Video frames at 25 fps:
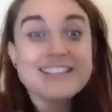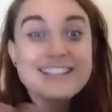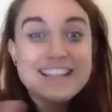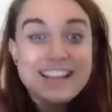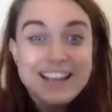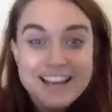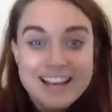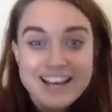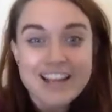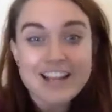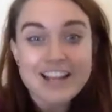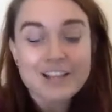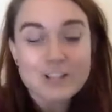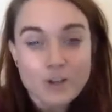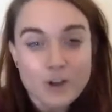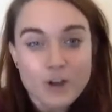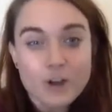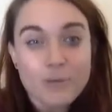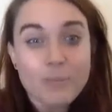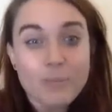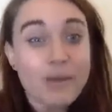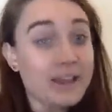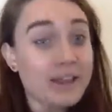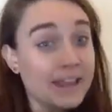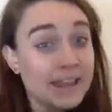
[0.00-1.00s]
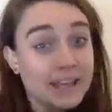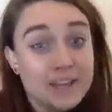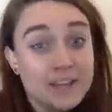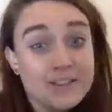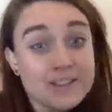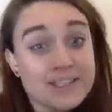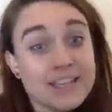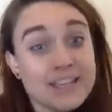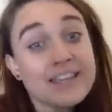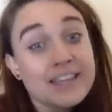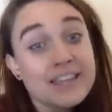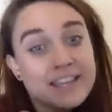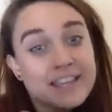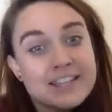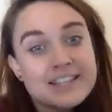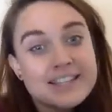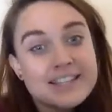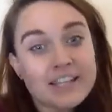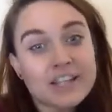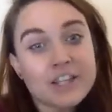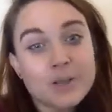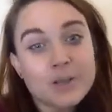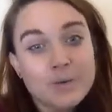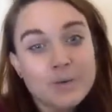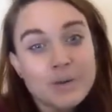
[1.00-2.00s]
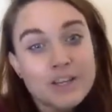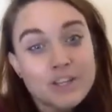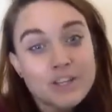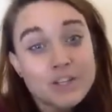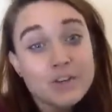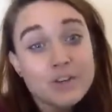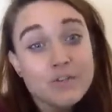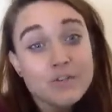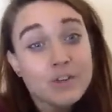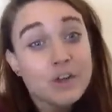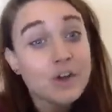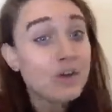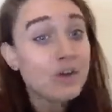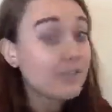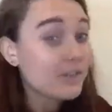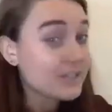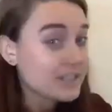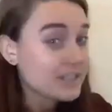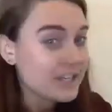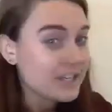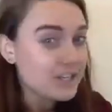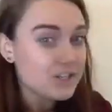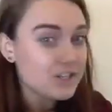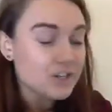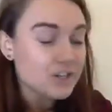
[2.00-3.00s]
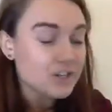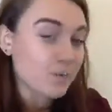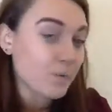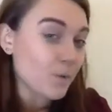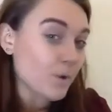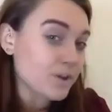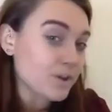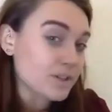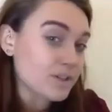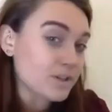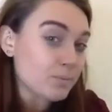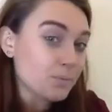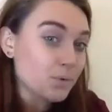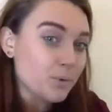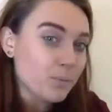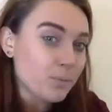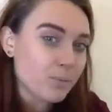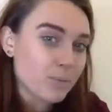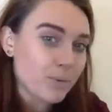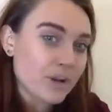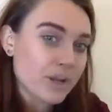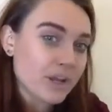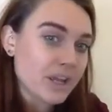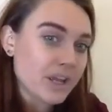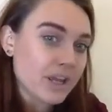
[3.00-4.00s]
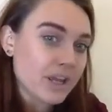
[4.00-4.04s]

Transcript: and talk about, like you say, the continuation of the conversation of what's appropriate